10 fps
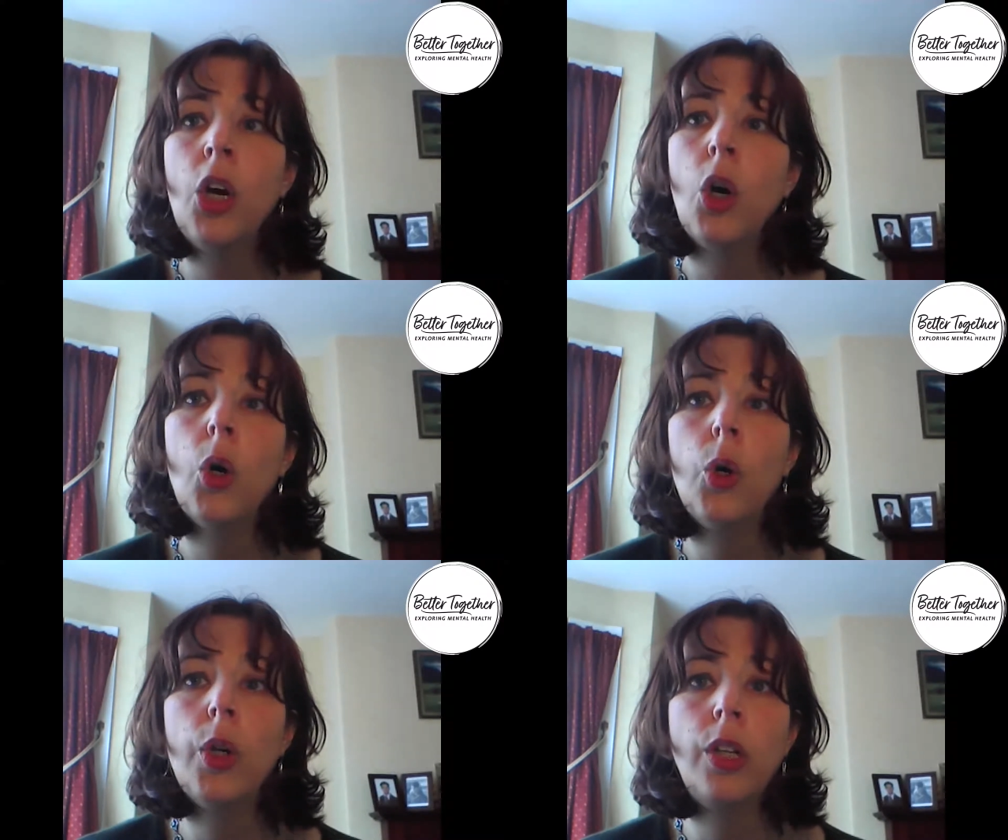
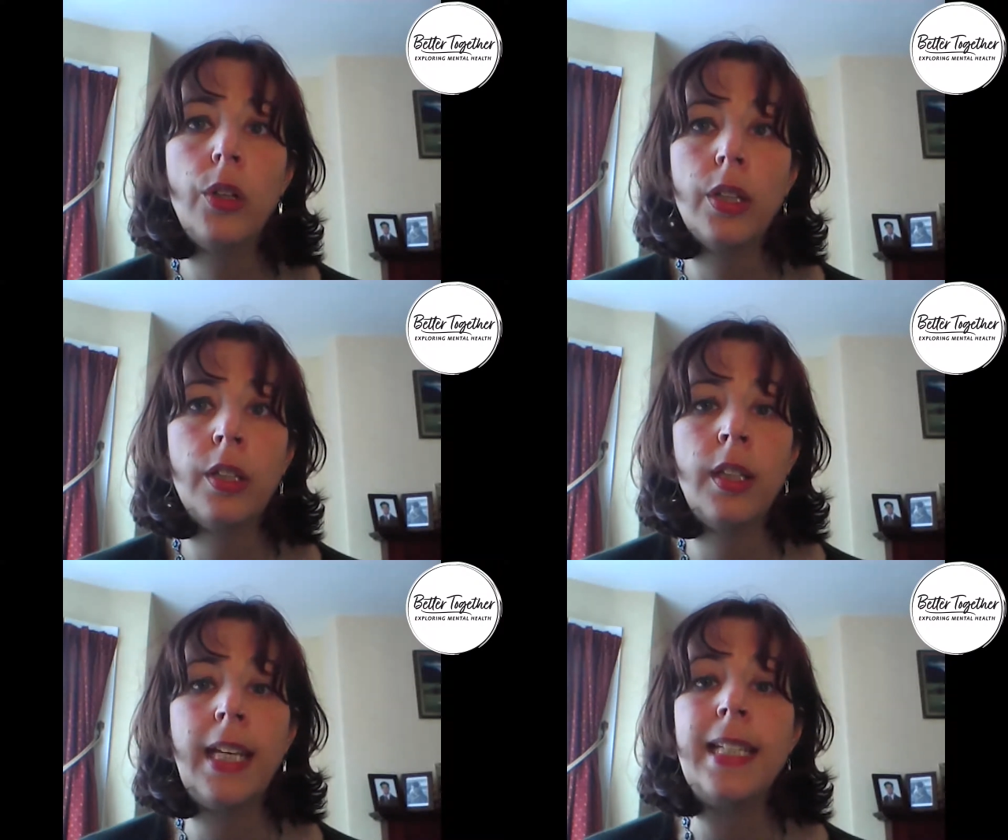or you
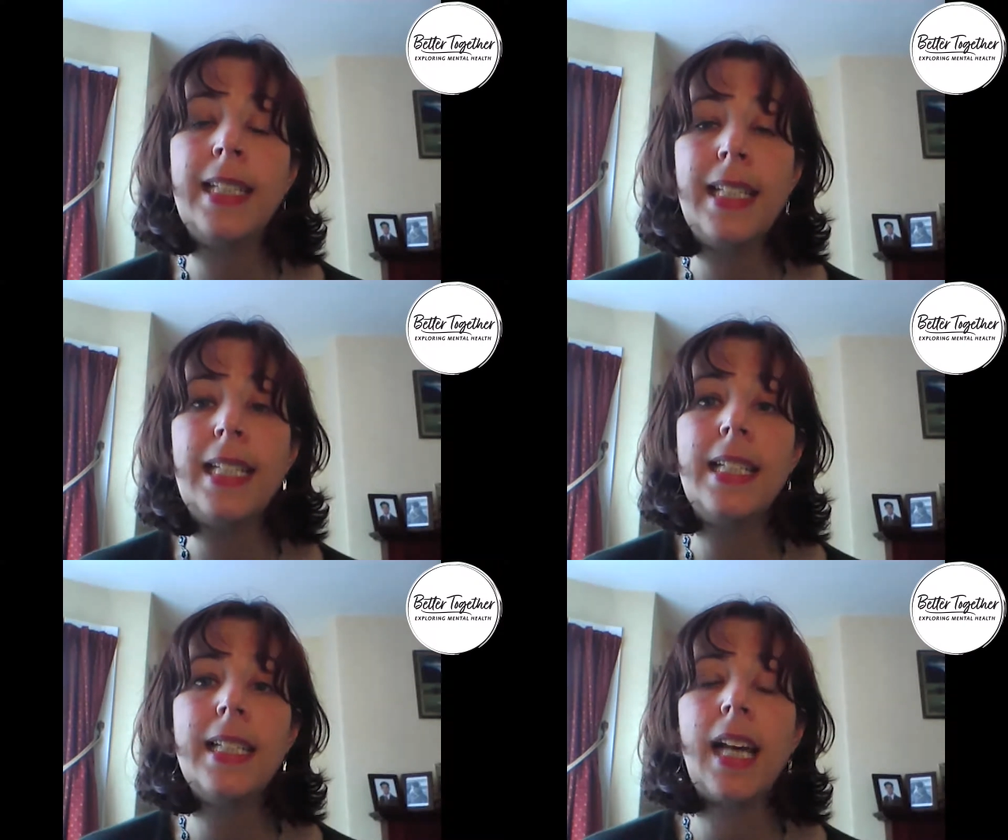can
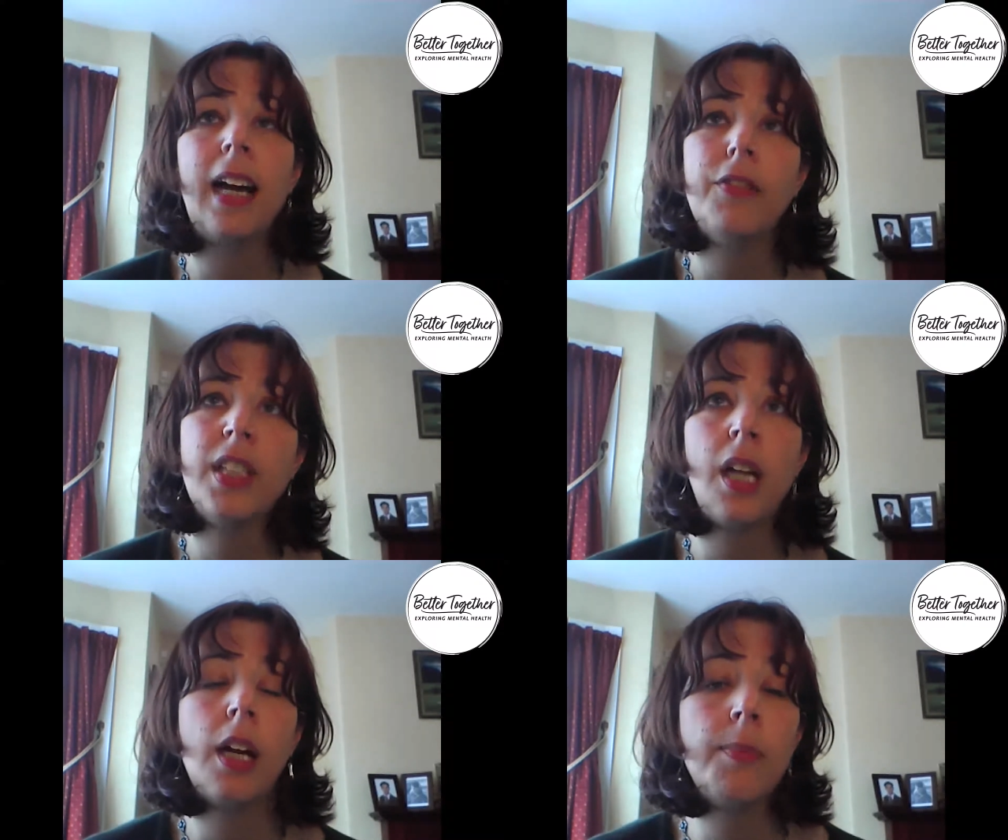indeed have a
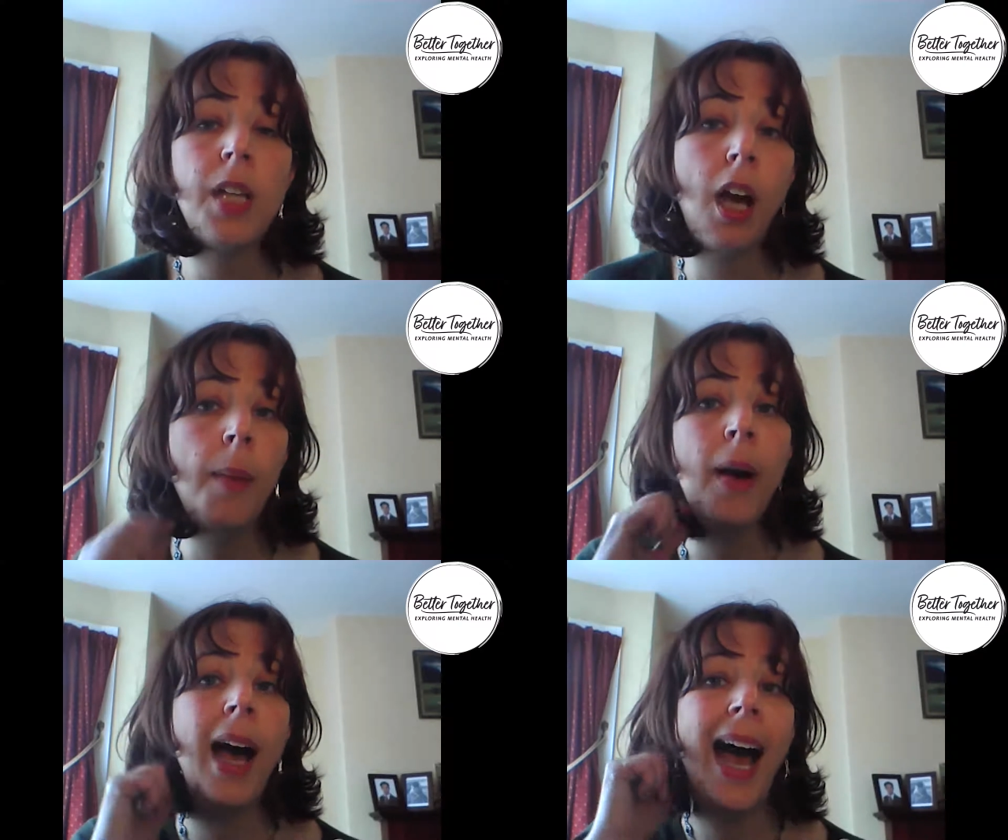time
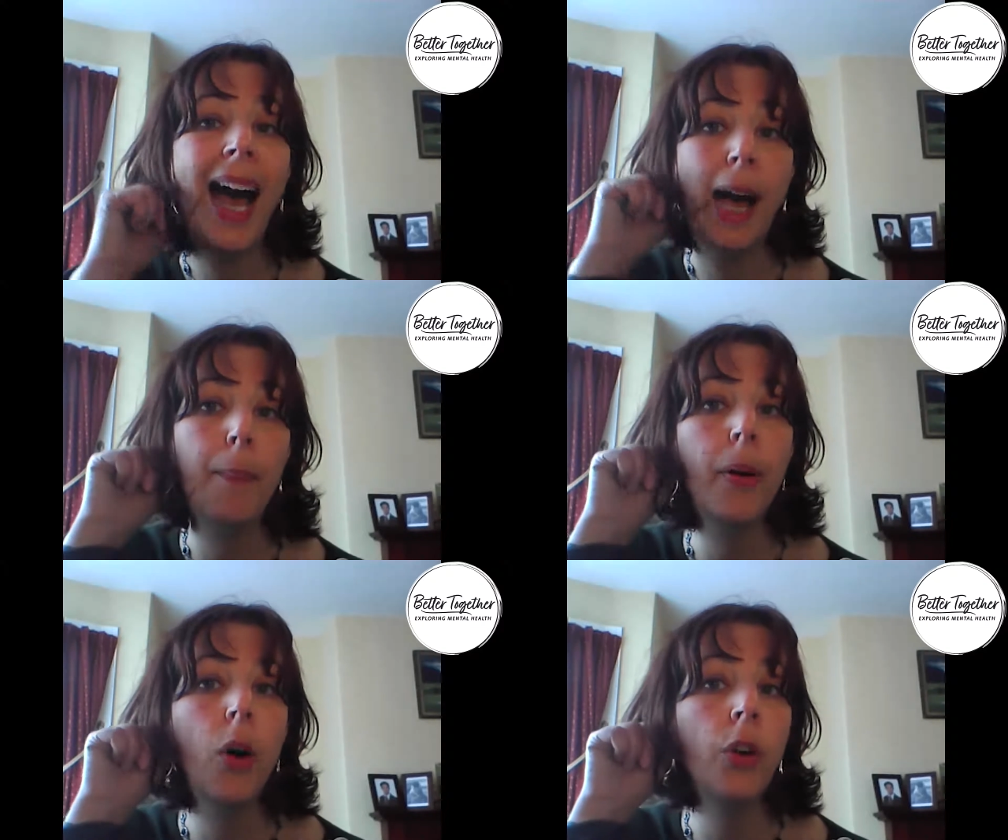timer
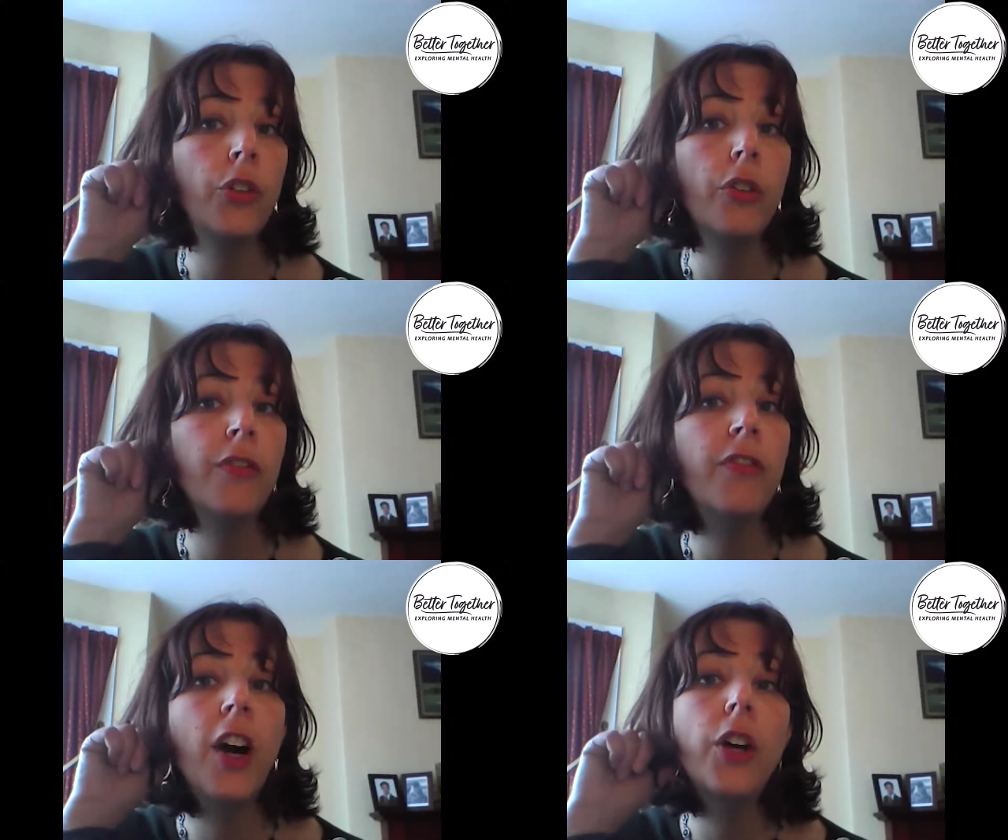app on your
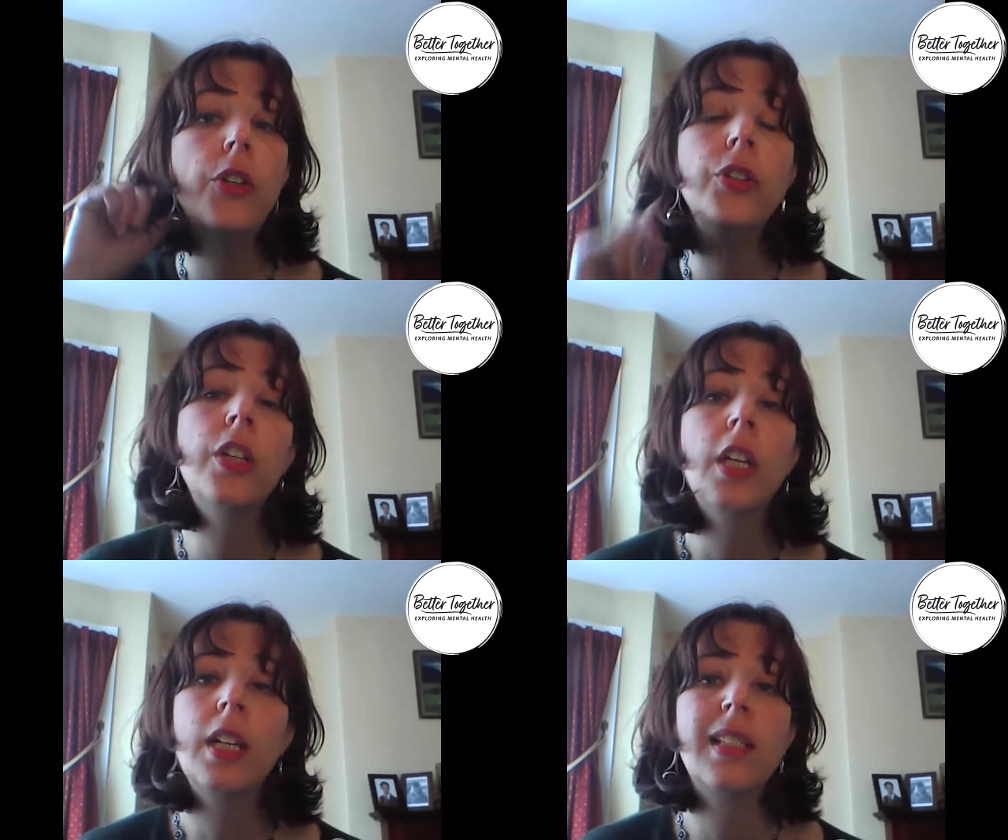phone.
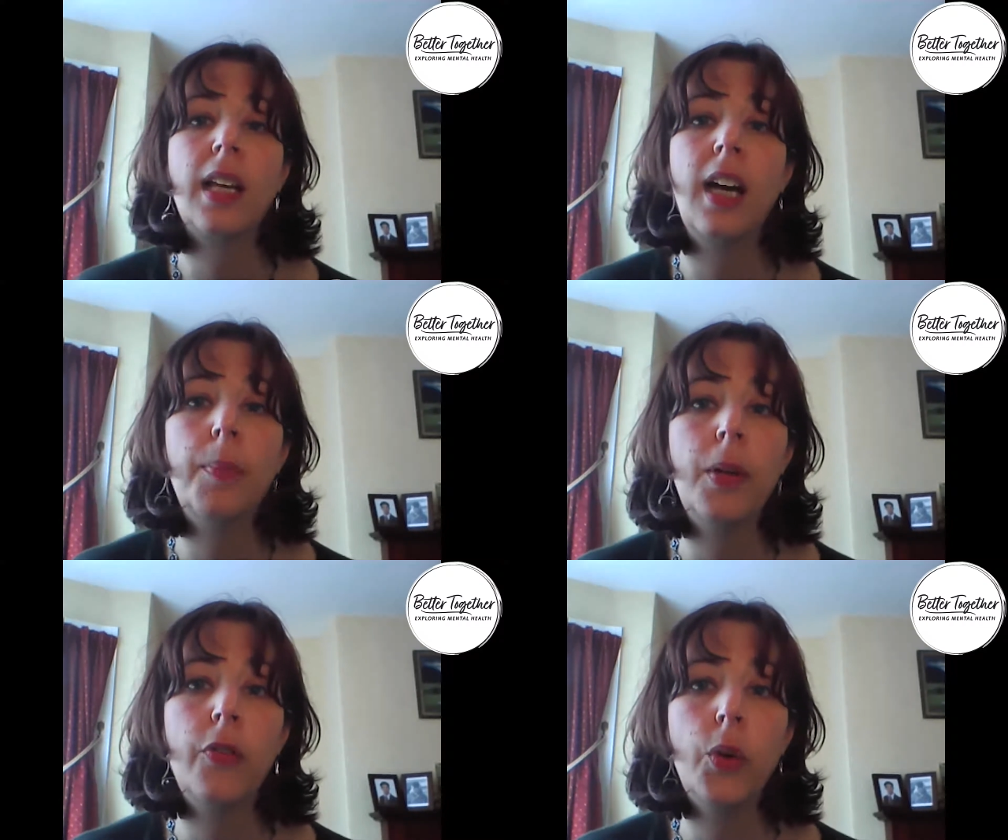It's a
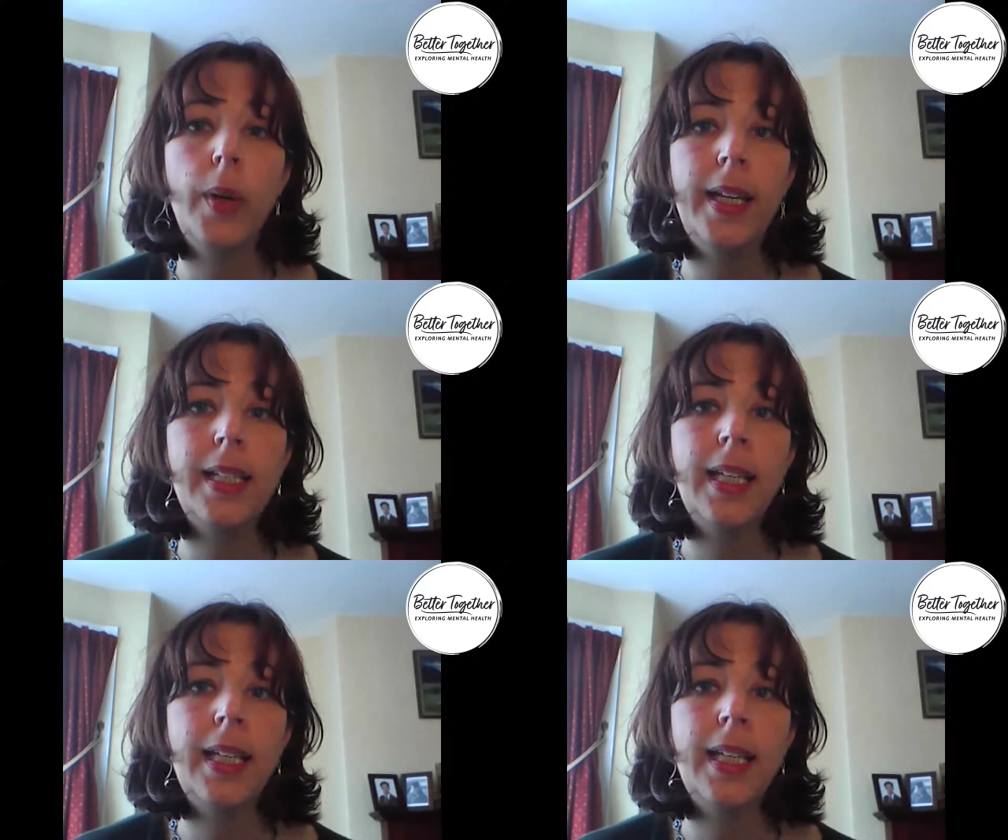couple of quid.